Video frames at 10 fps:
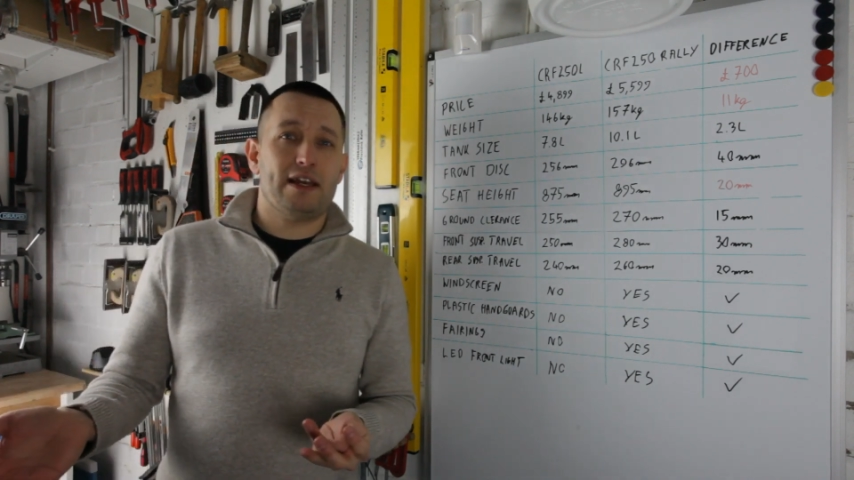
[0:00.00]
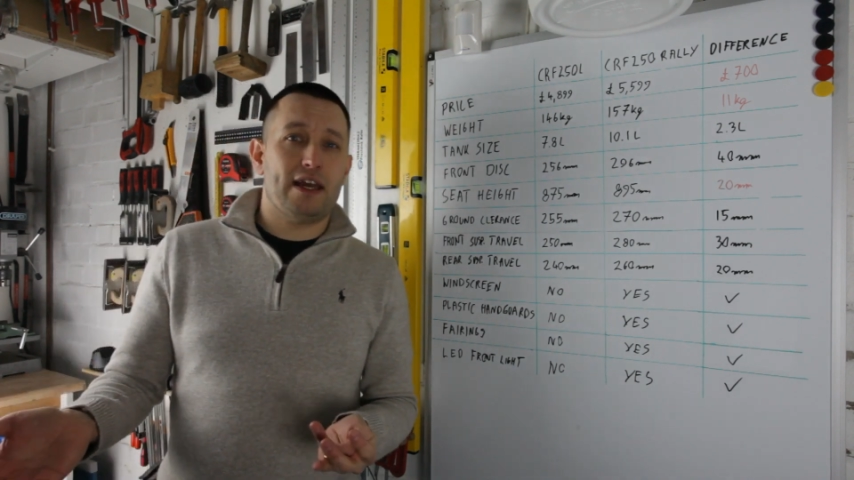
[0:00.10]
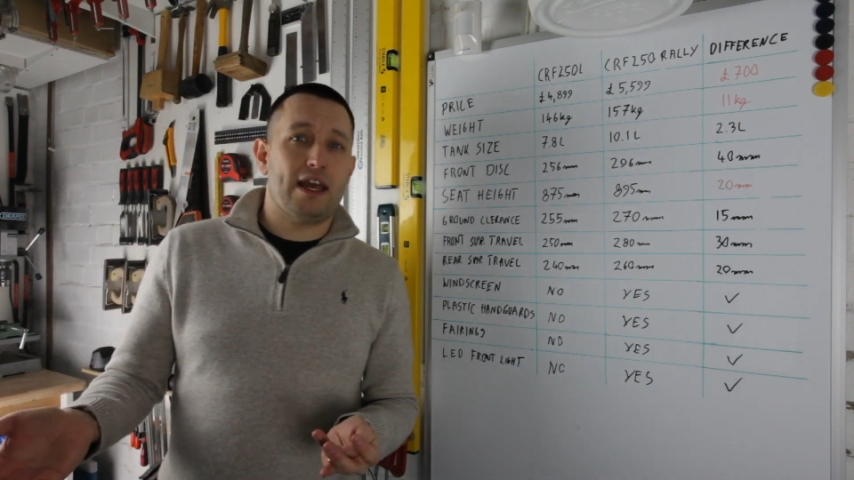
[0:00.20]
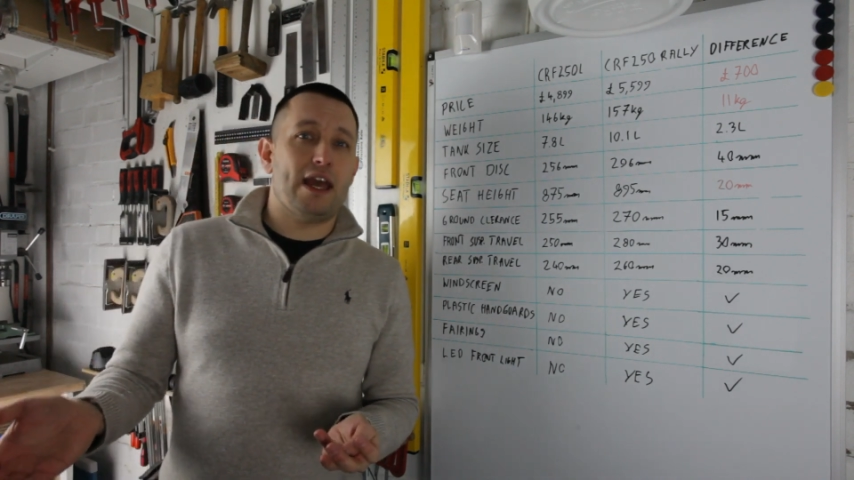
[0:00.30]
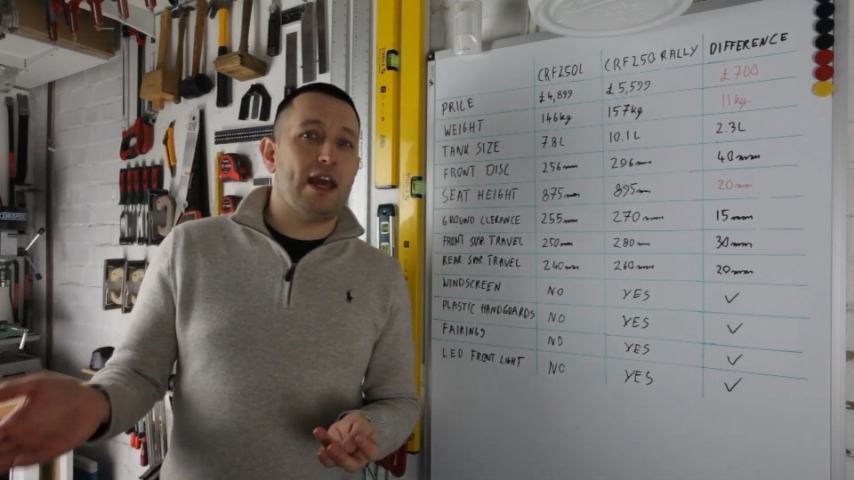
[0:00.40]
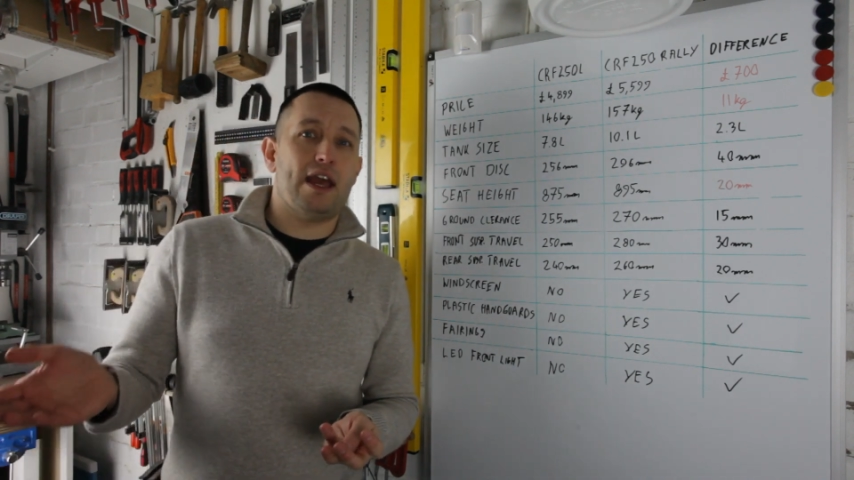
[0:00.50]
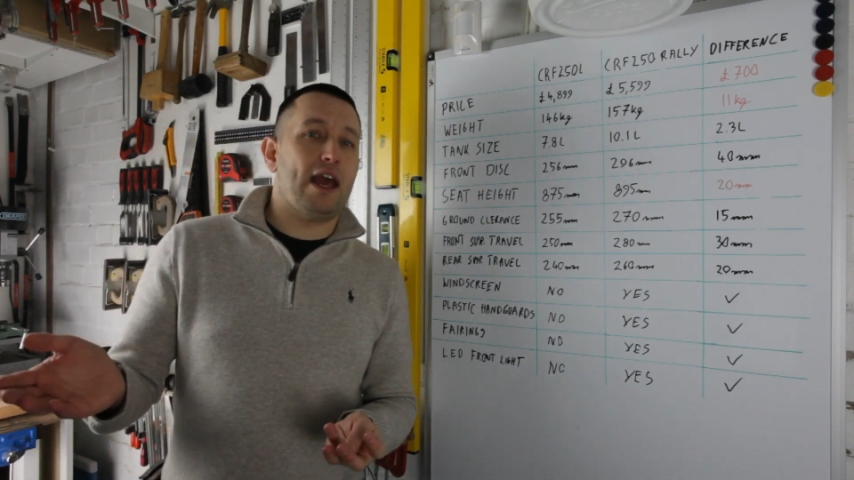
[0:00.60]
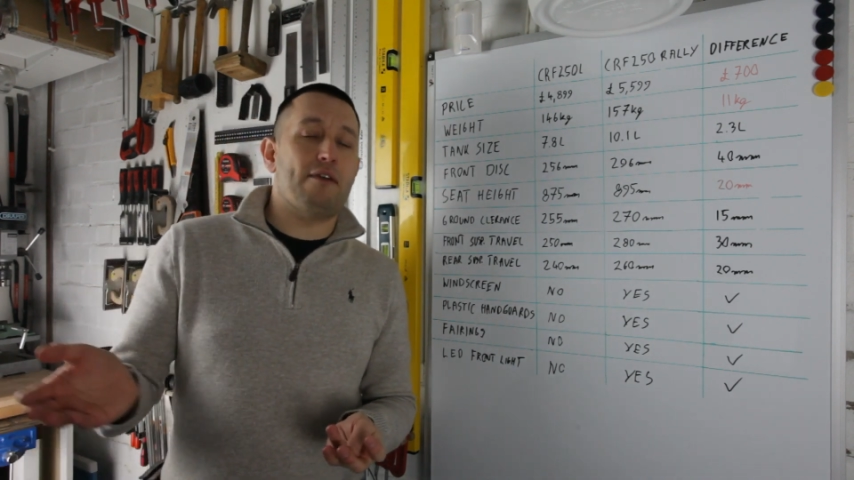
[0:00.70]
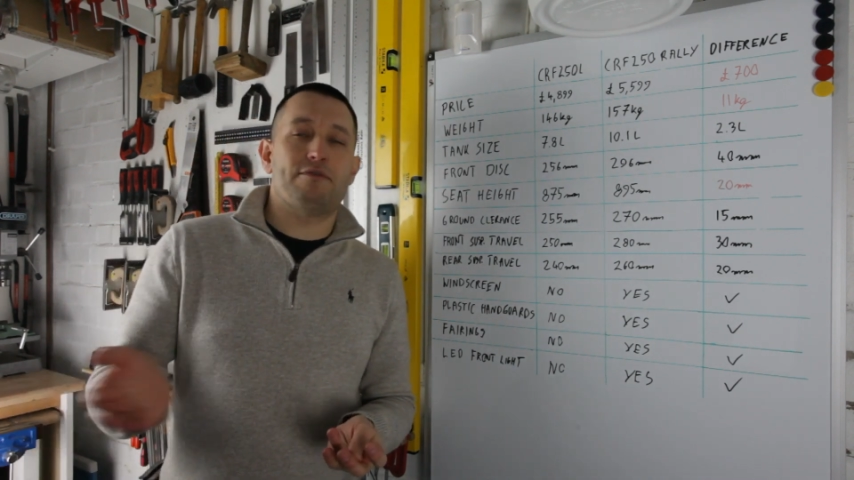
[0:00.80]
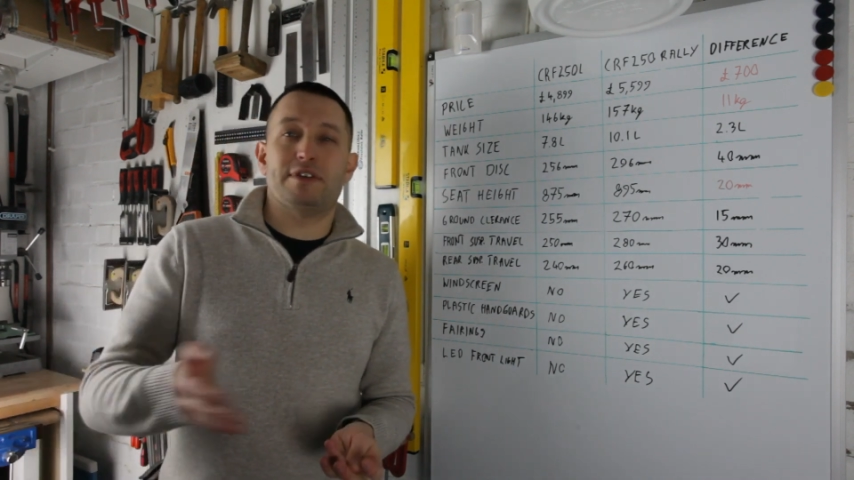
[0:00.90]

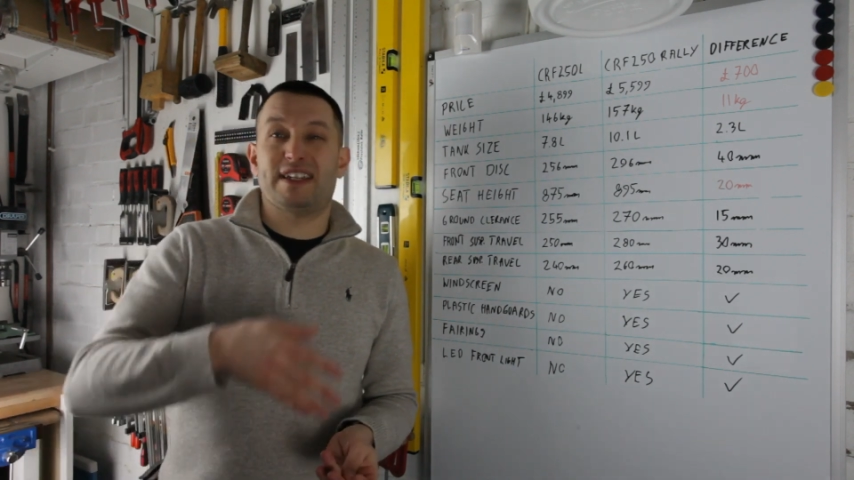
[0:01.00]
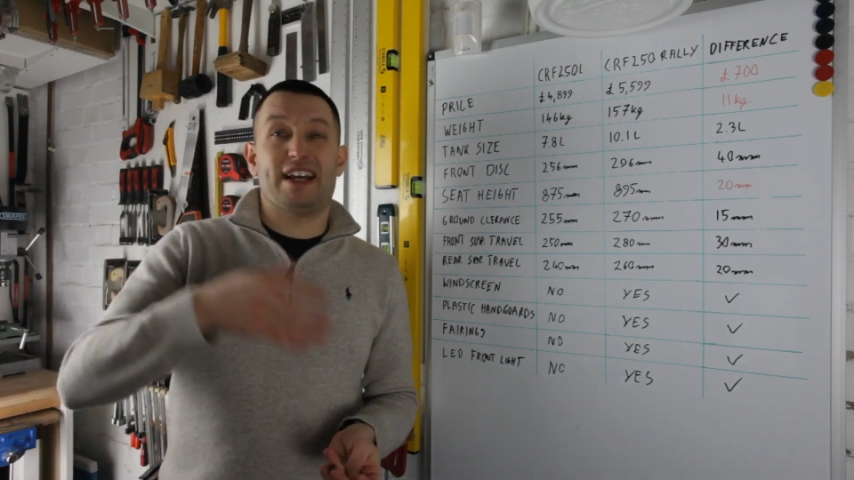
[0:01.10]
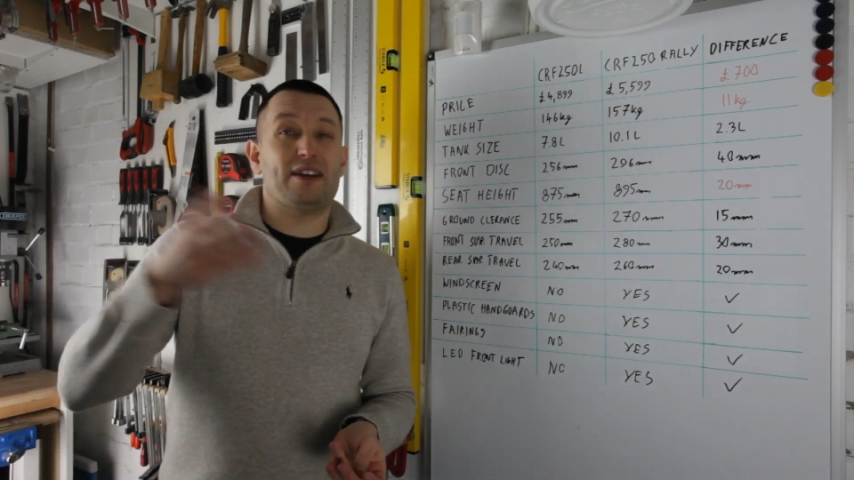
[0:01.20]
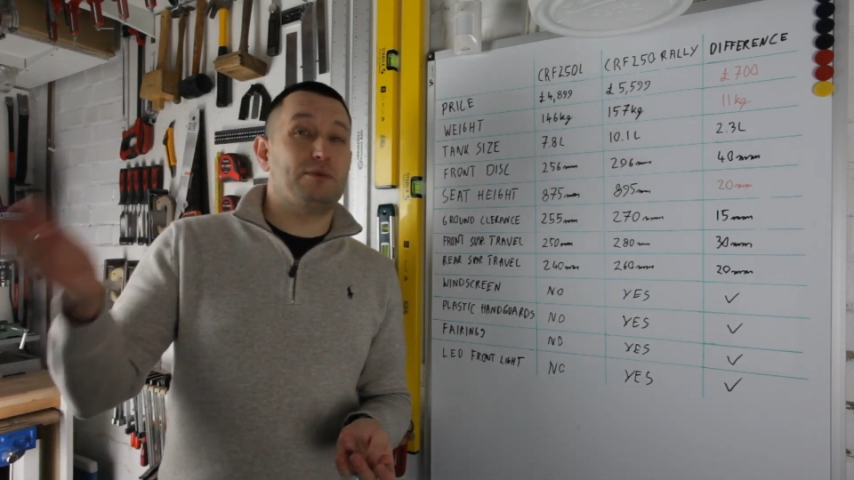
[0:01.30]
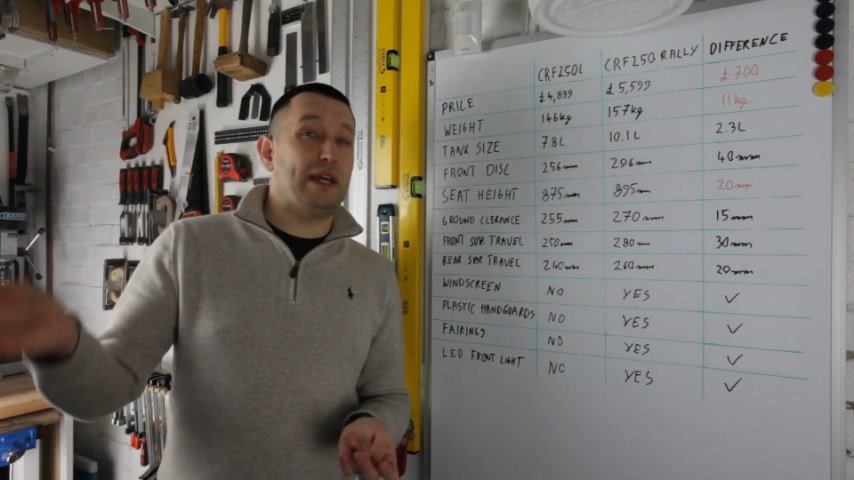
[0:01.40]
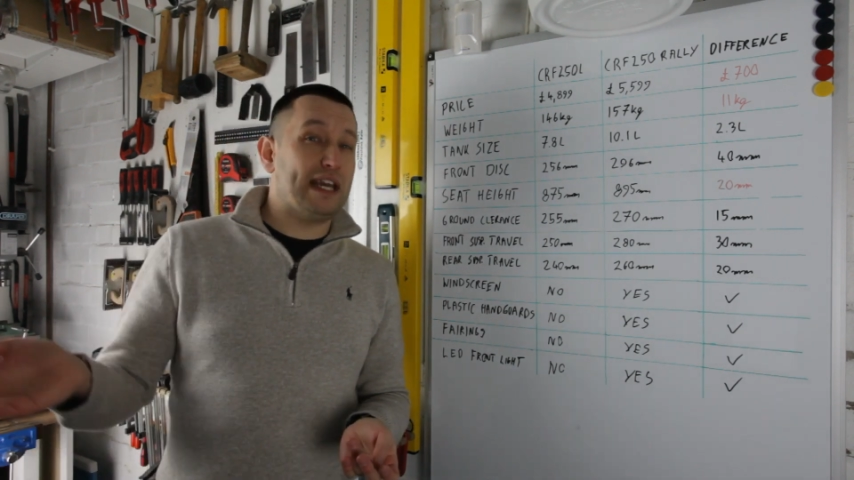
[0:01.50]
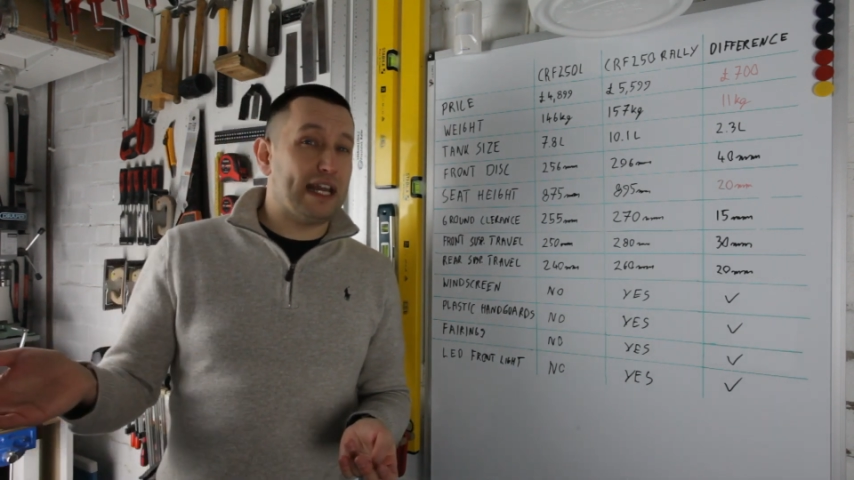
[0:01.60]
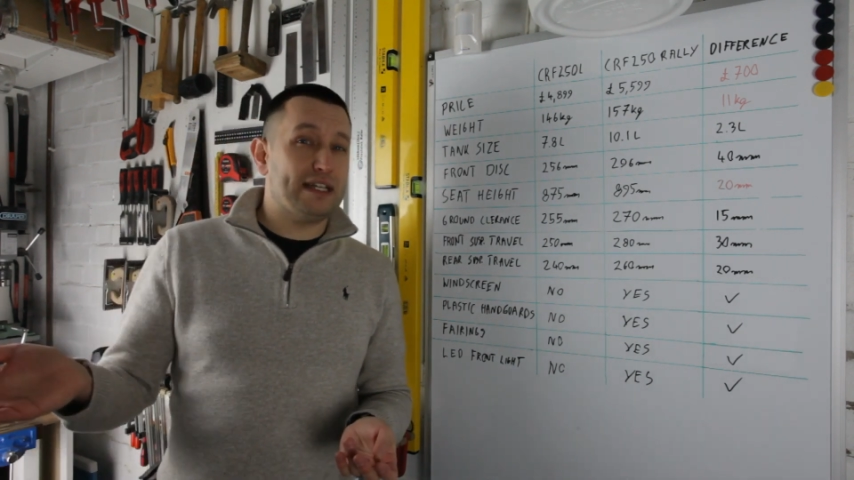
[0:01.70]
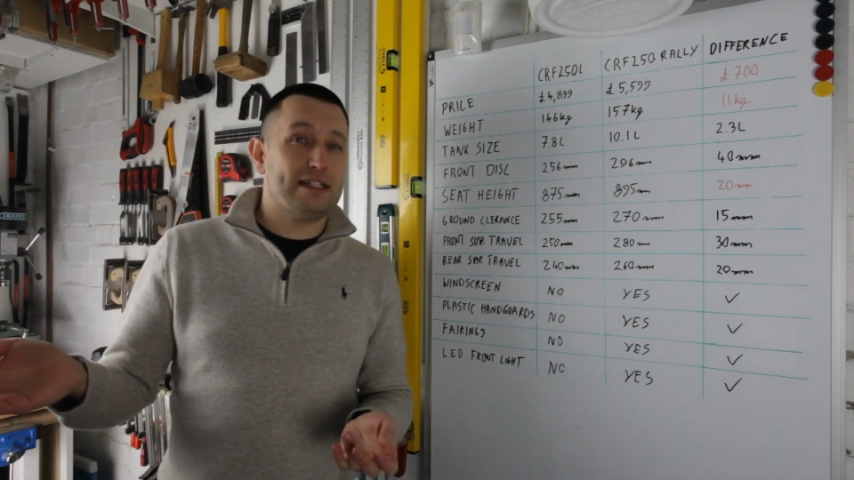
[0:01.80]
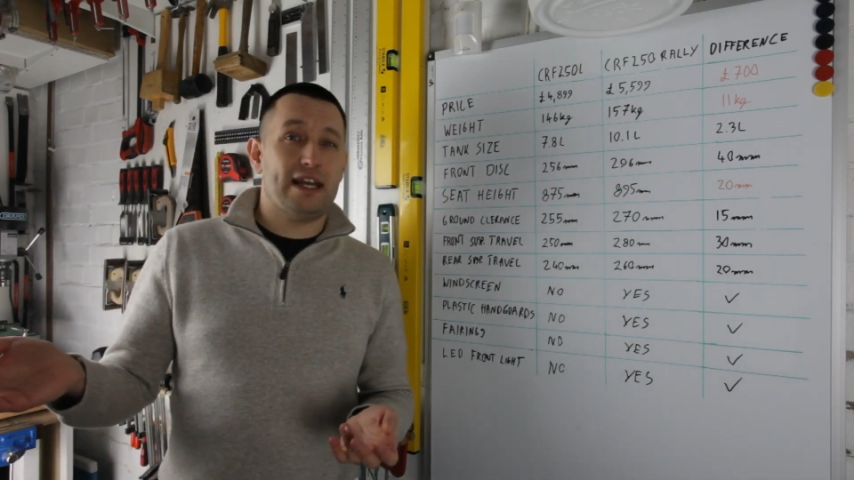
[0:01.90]
every second weekend,